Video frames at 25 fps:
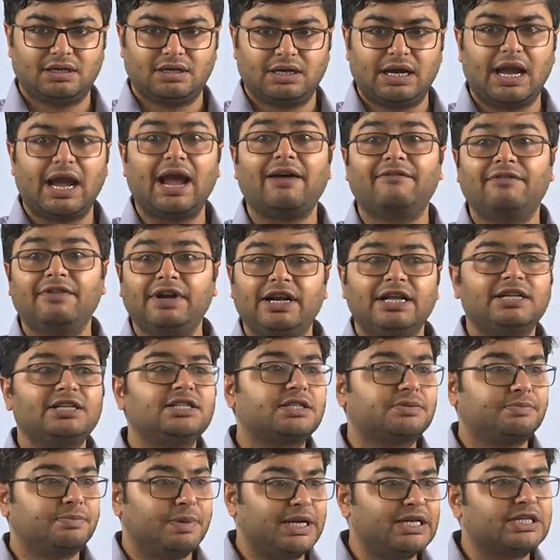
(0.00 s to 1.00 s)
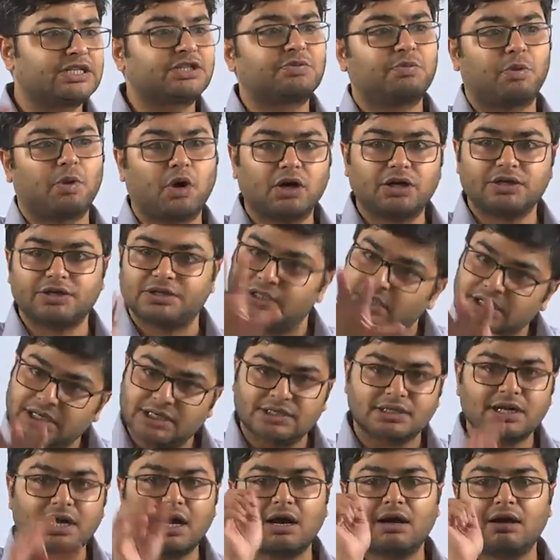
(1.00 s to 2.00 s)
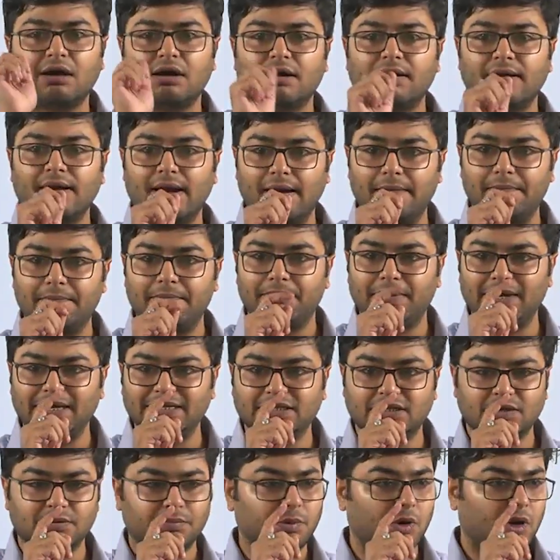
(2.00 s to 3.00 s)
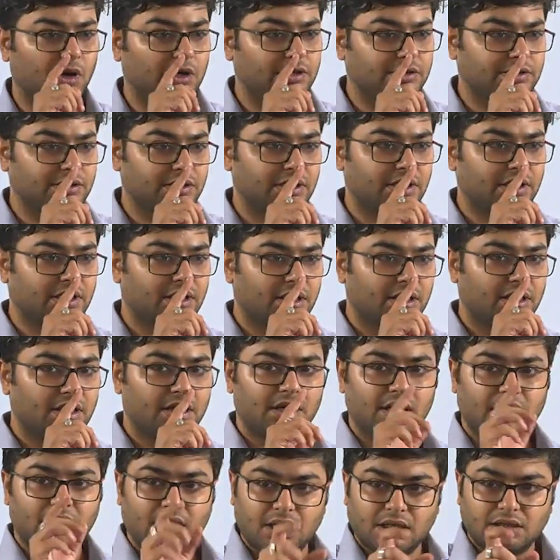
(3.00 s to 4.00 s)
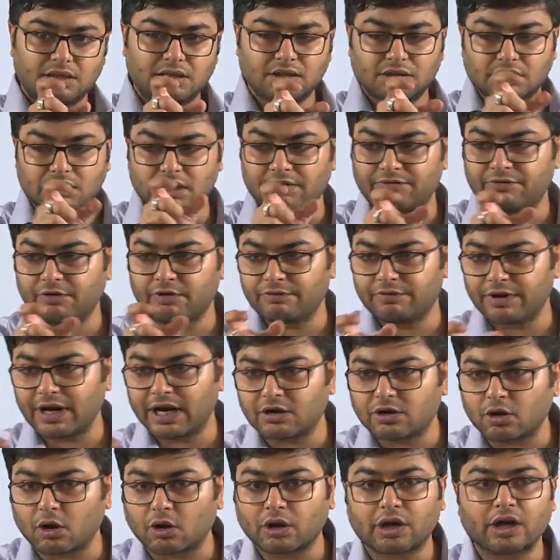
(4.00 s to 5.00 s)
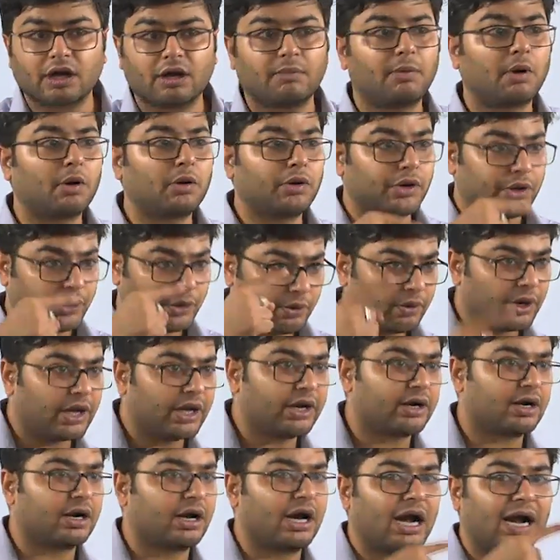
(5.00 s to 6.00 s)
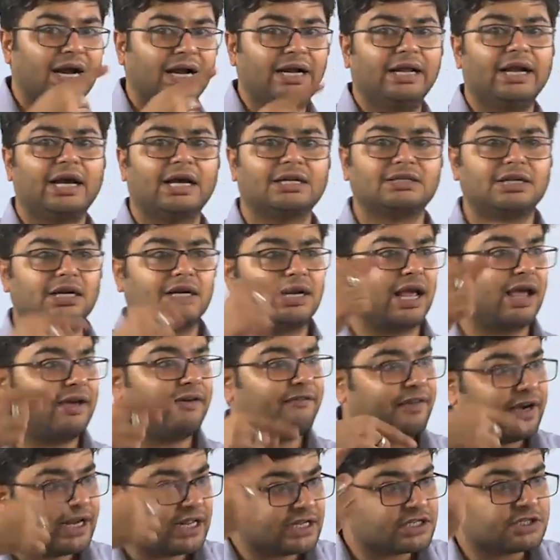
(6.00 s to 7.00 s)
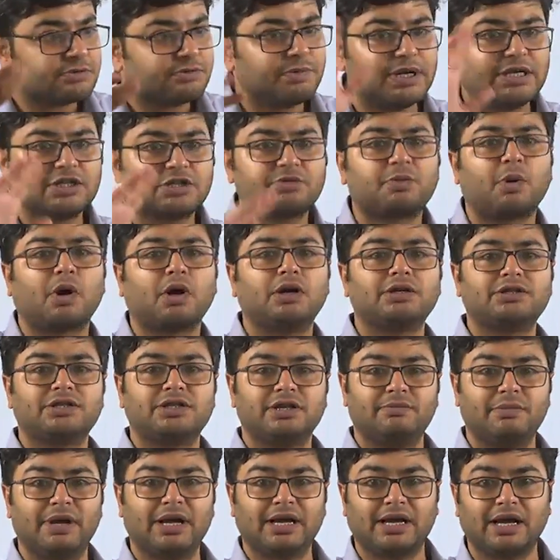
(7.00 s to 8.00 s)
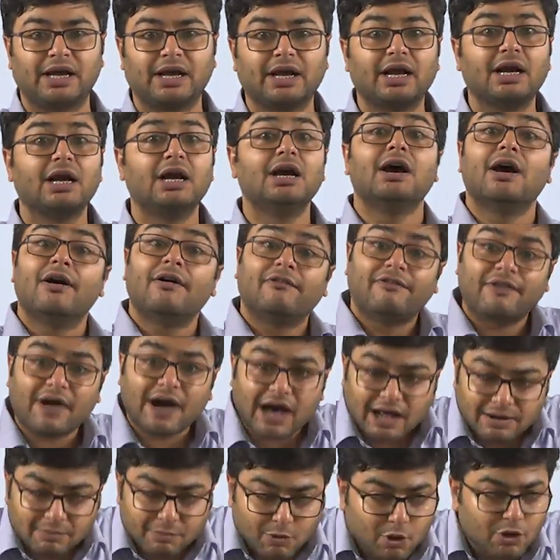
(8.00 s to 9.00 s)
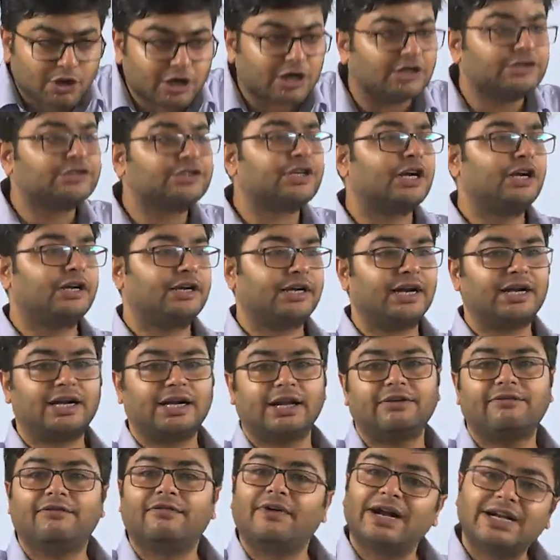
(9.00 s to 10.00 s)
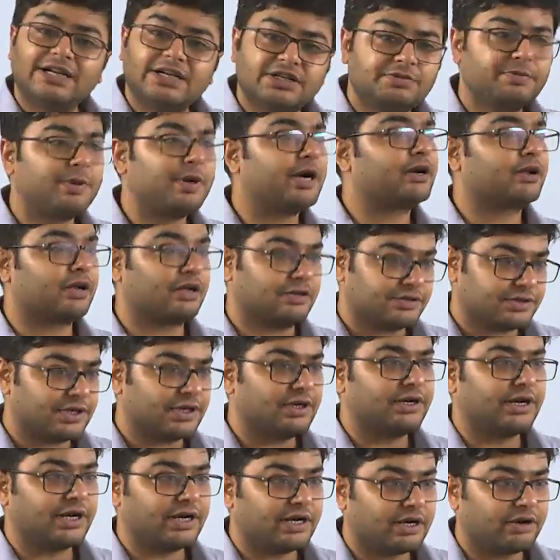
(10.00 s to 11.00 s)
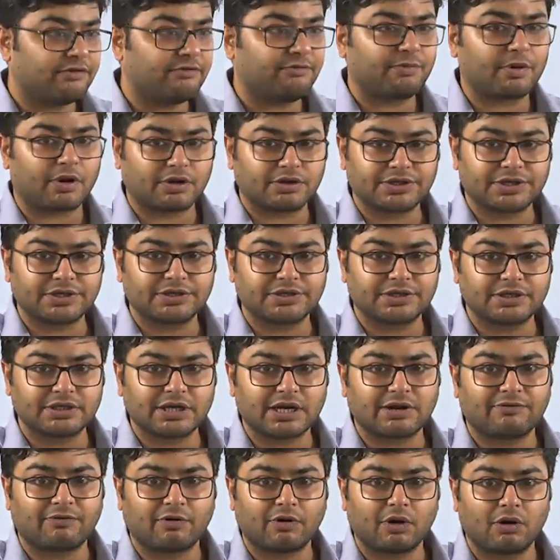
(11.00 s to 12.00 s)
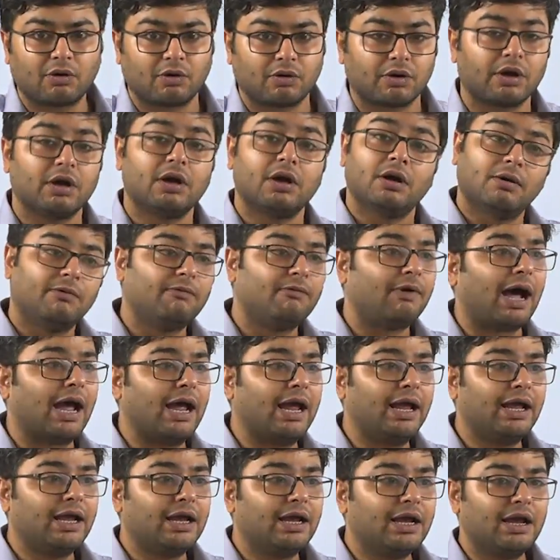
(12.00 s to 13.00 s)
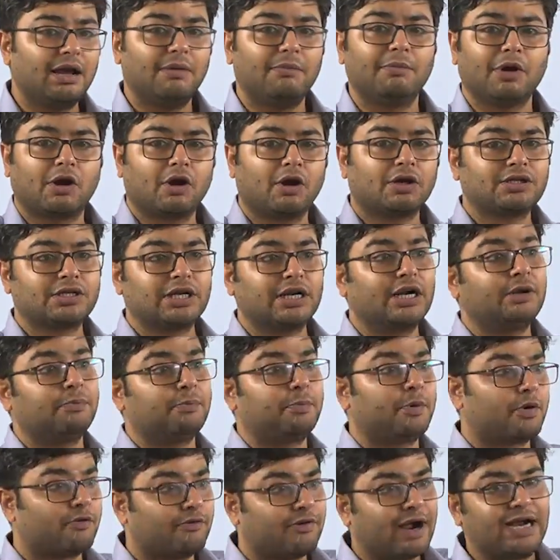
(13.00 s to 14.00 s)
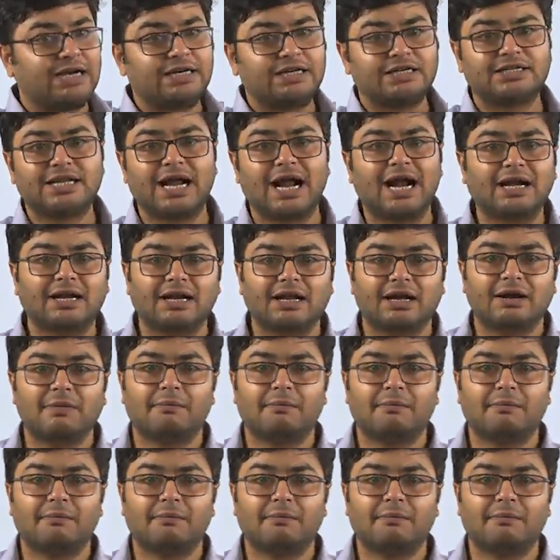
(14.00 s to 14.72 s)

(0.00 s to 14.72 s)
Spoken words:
Evidence-based policy is a best policy. So therefore we are talking about newer ideas that evidence-based policy making, far more consultative, widespread consultative processes are followed. Why? Because it provides that